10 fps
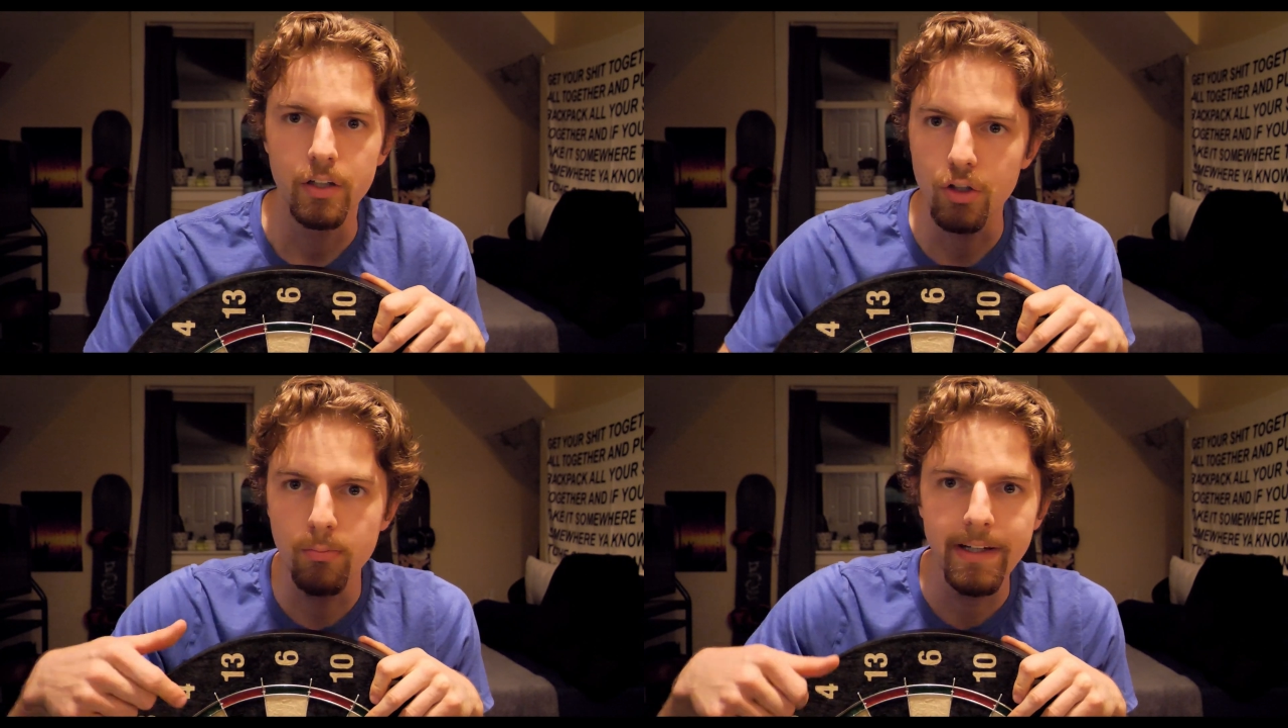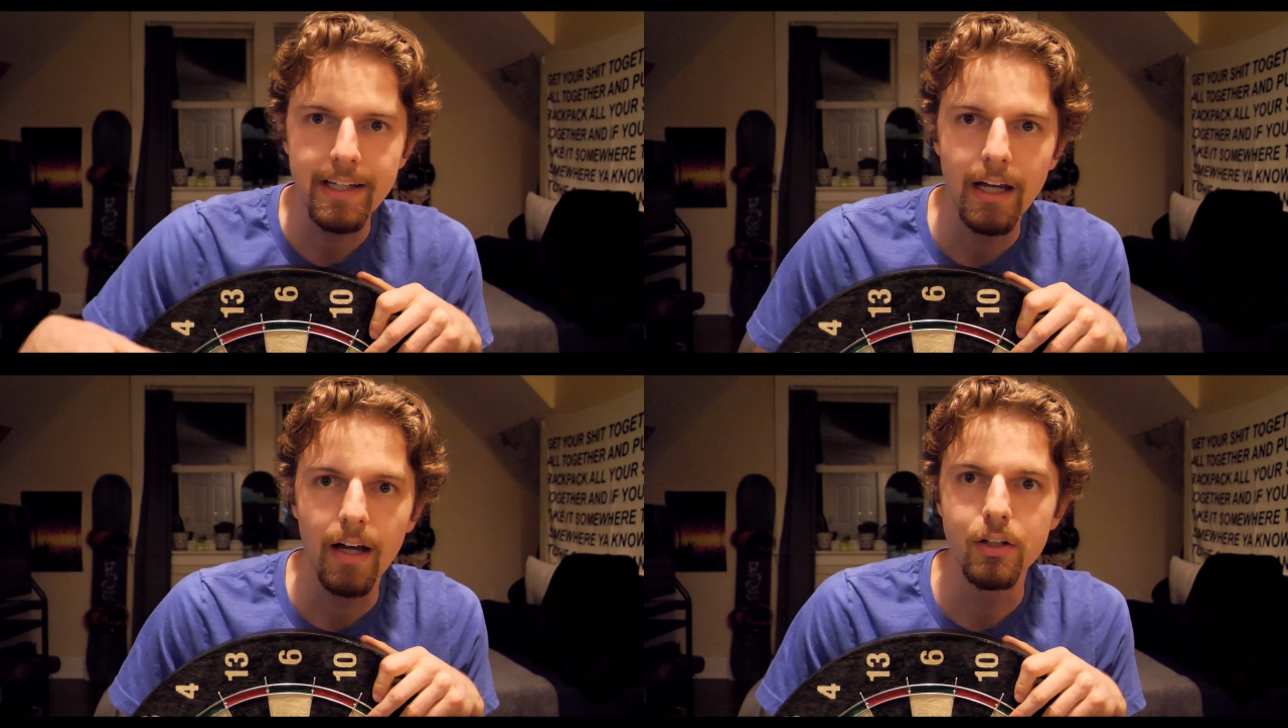You
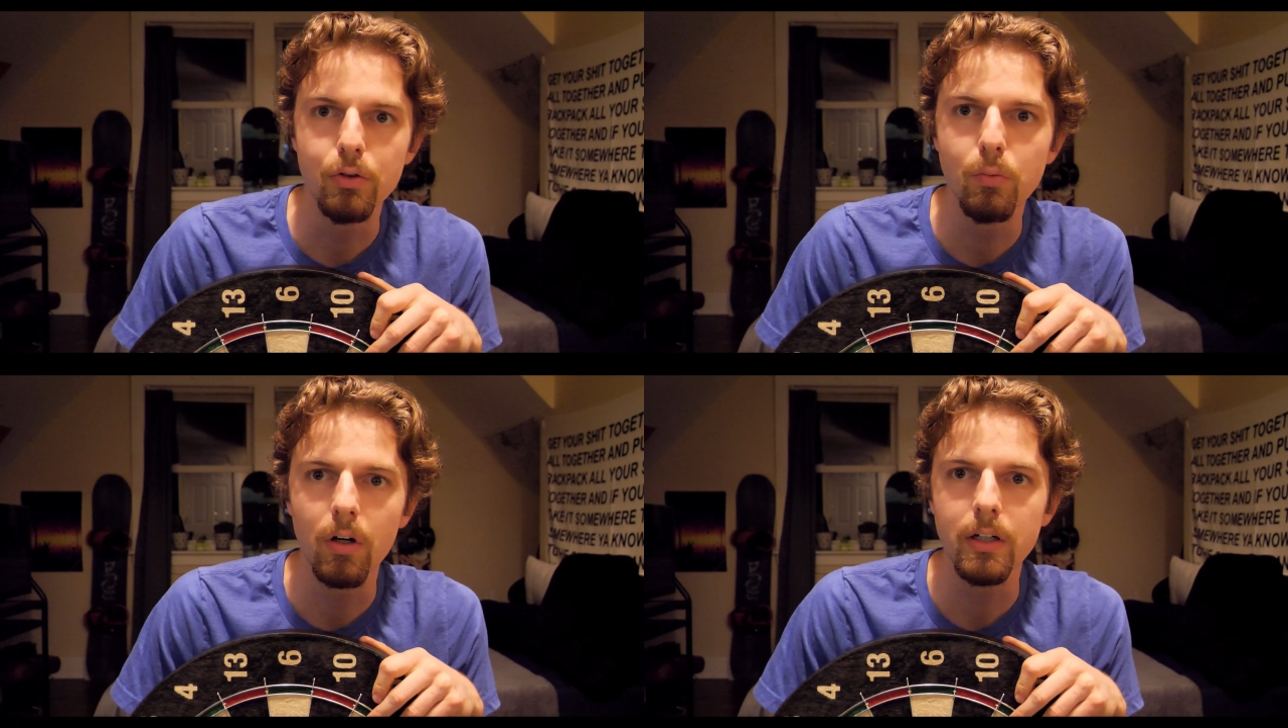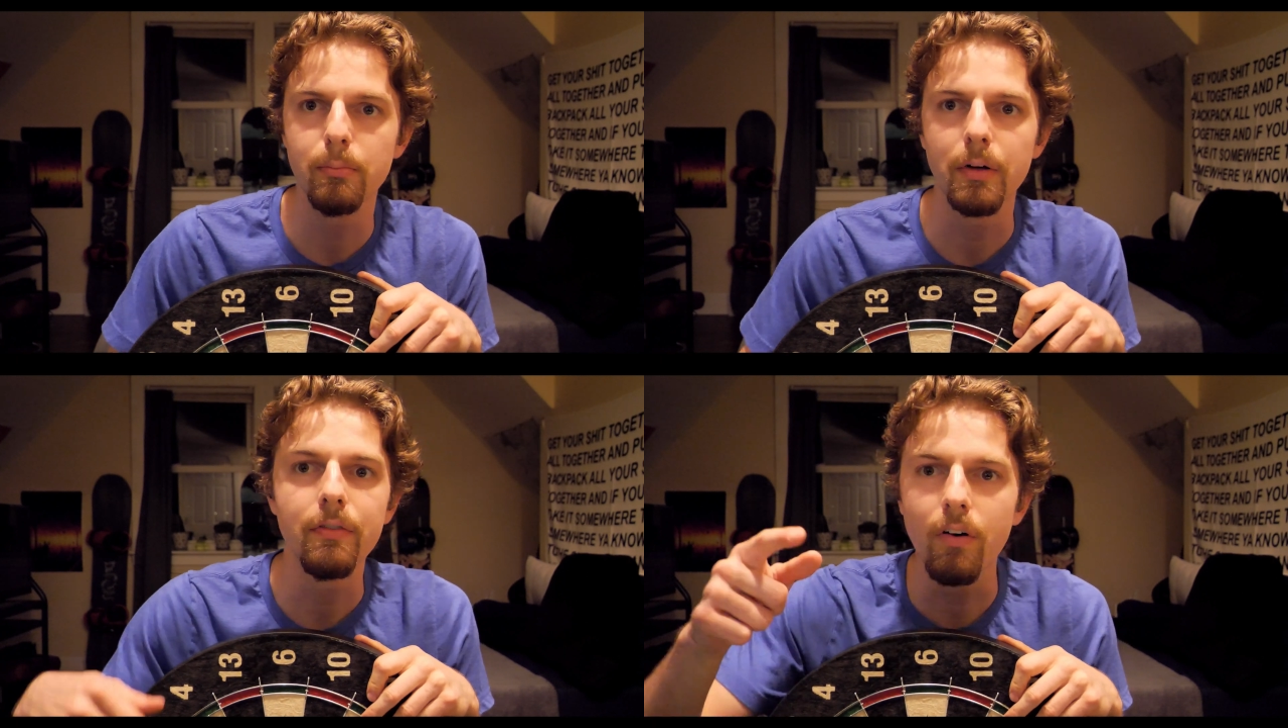make it how you want
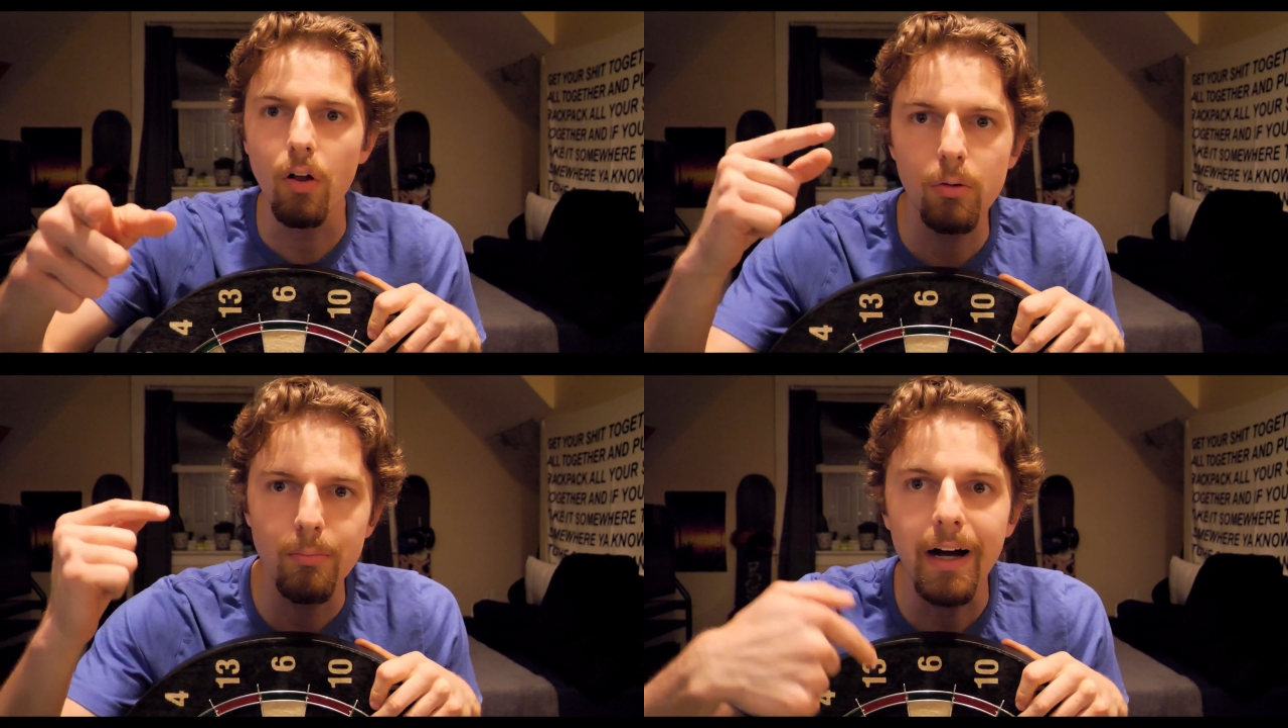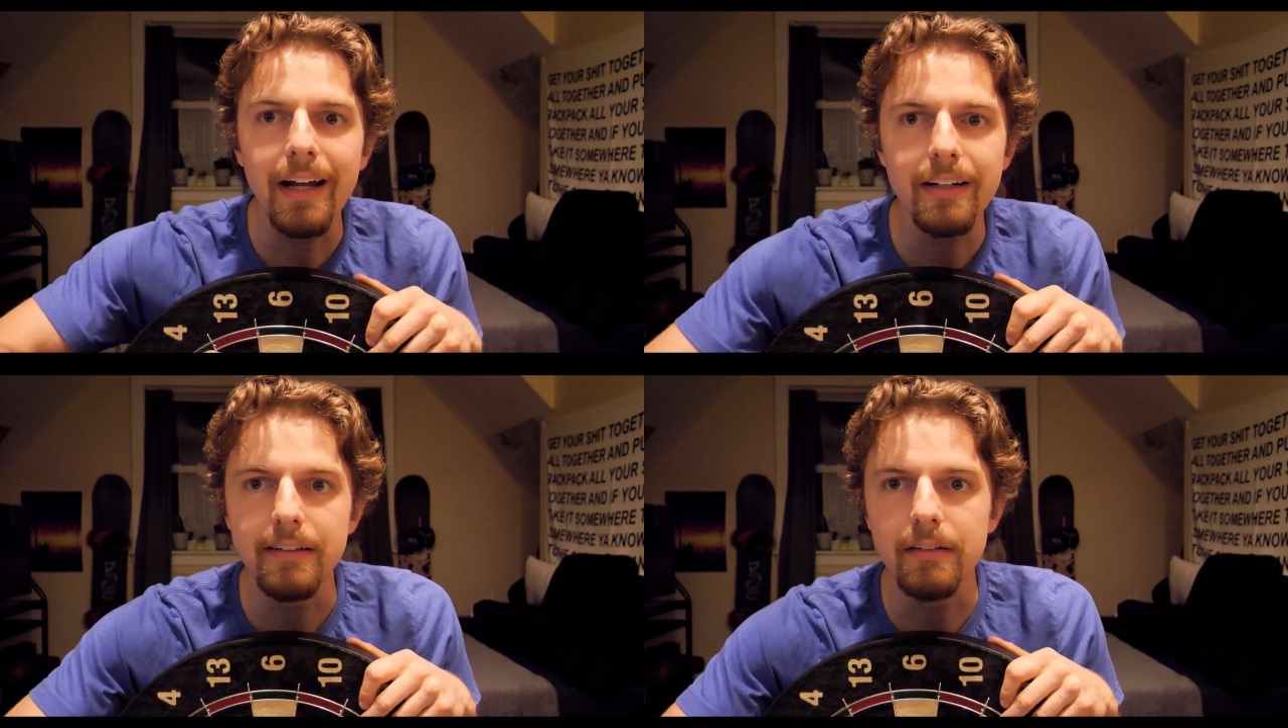it, but follow
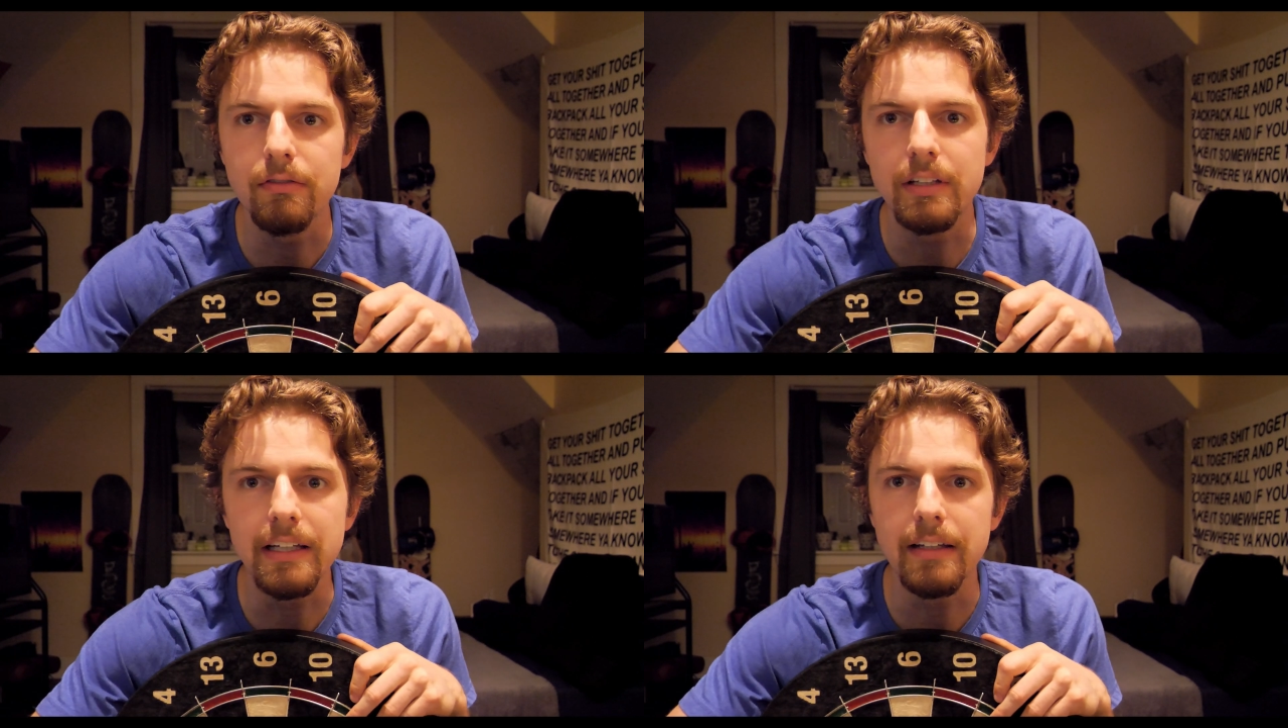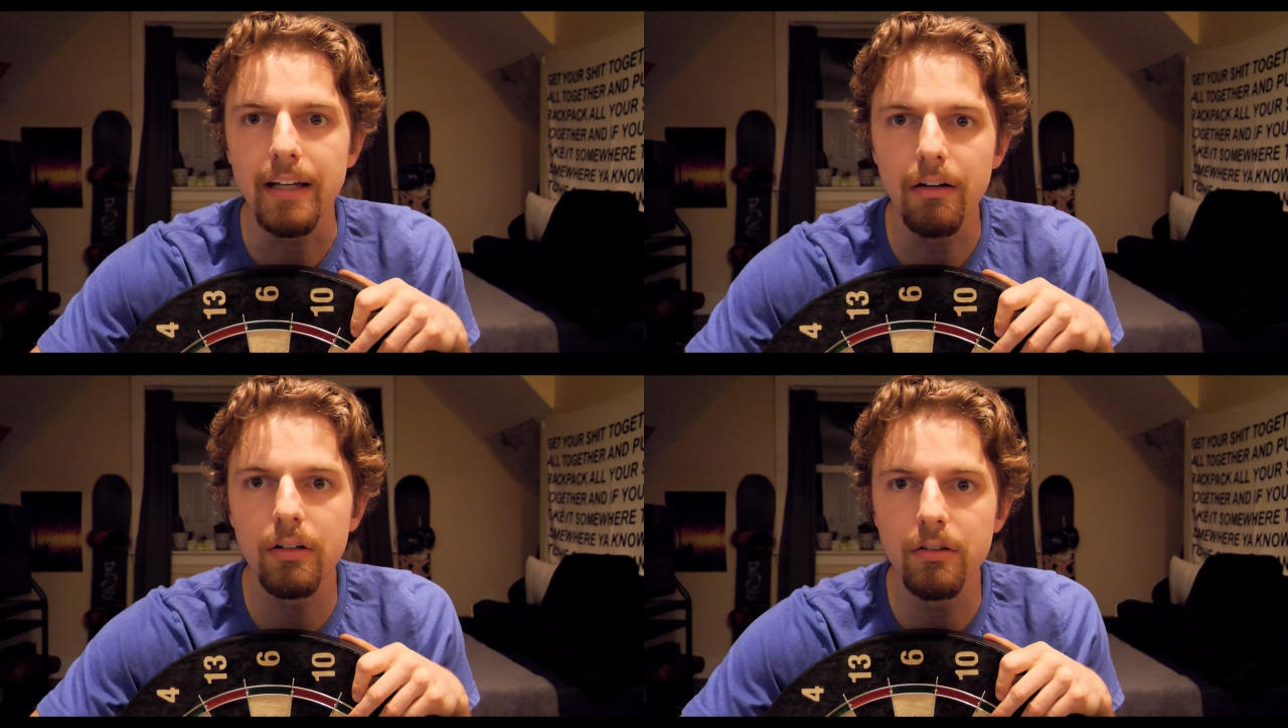my
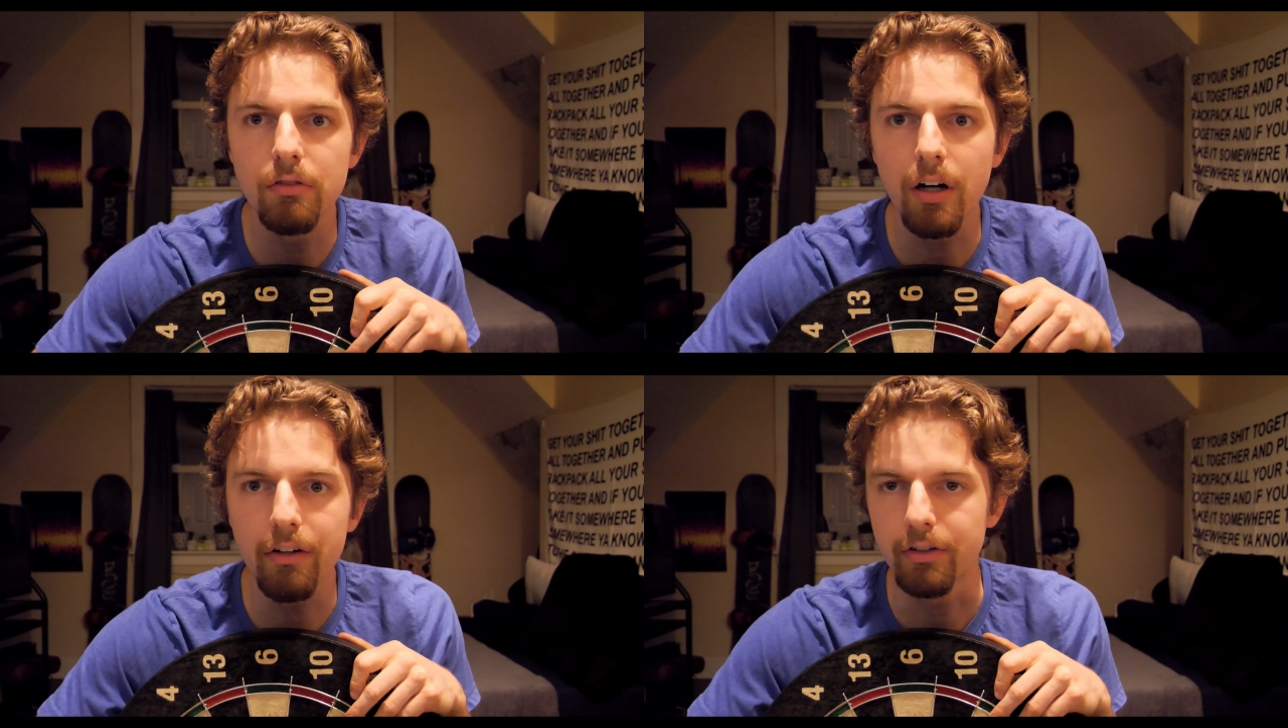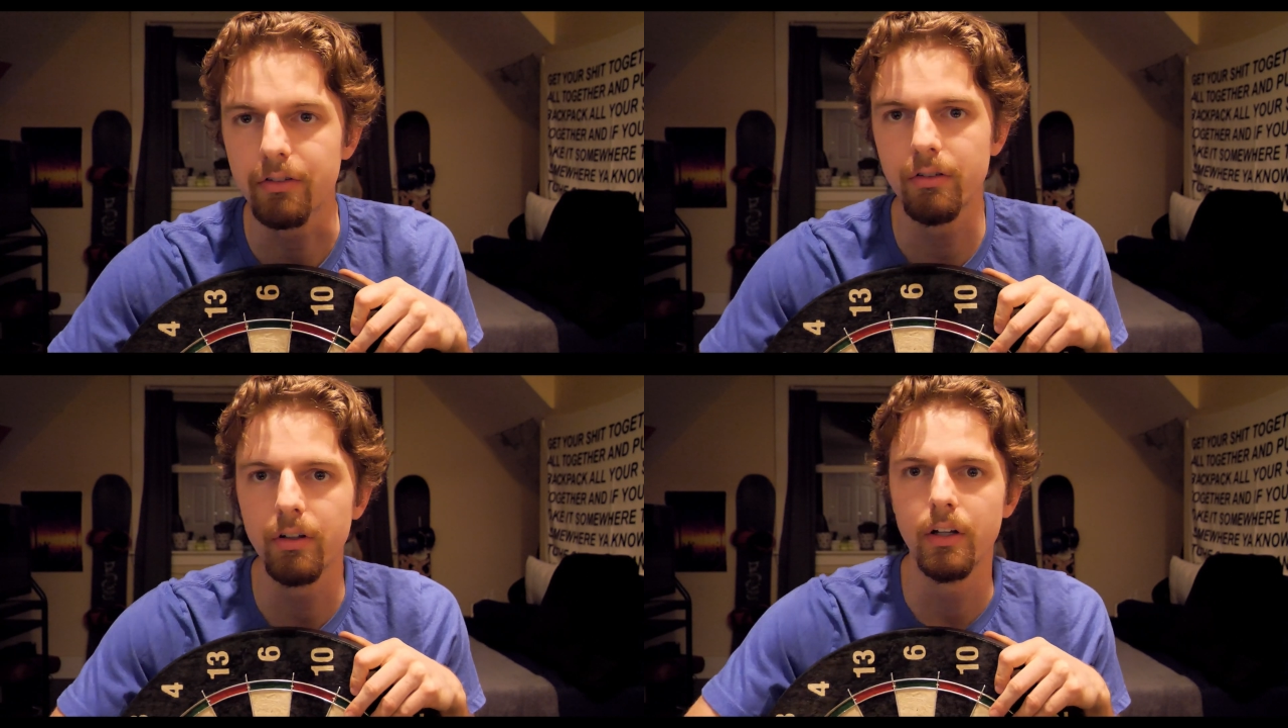detailed
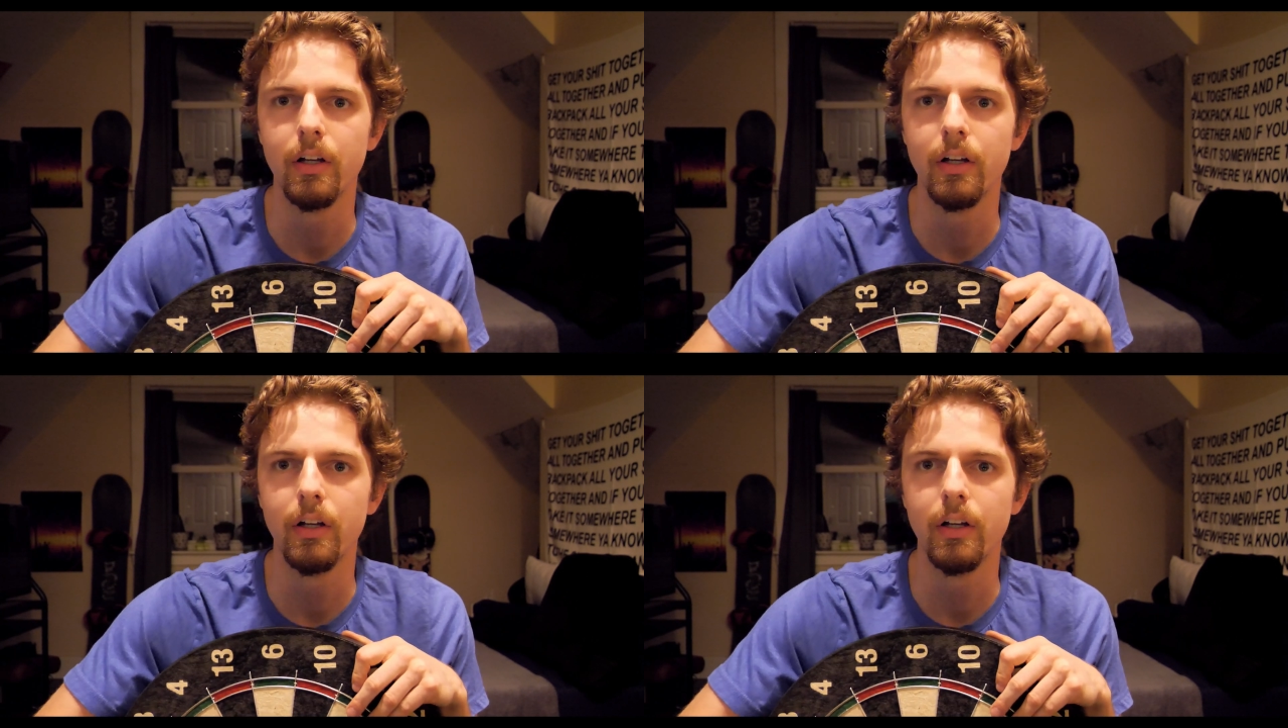instructions.